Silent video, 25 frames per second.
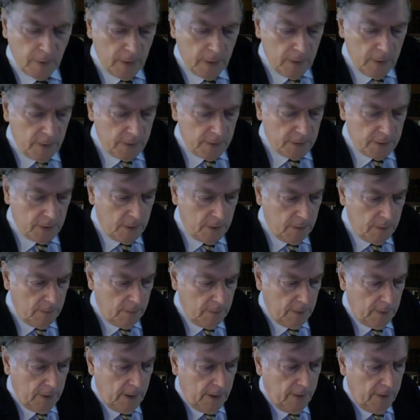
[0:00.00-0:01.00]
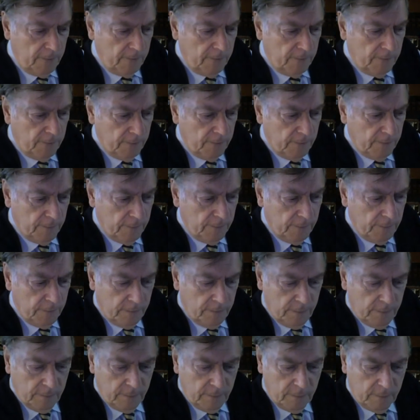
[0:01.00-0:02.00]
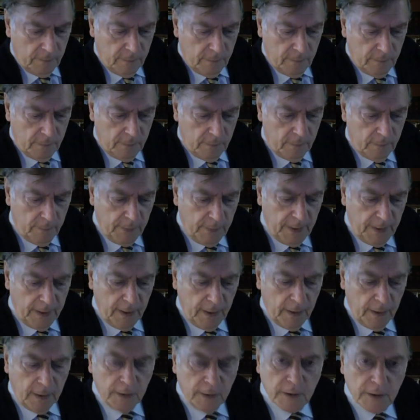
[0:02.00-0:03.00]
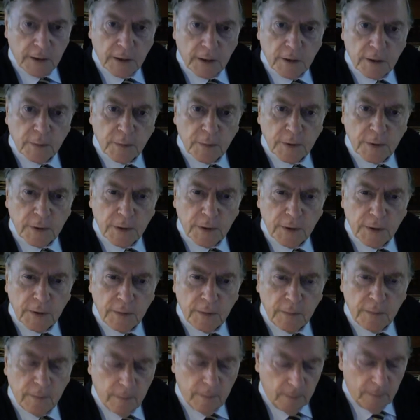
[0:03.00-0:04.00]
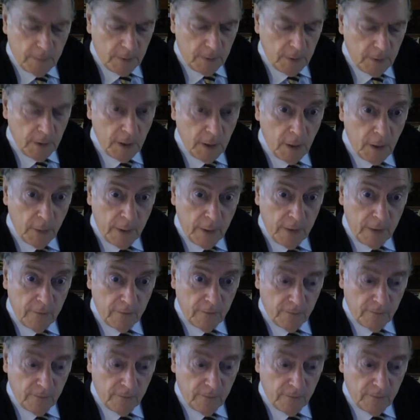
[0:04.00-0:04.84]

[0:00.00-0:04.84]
So F, playing in sixth position, low F,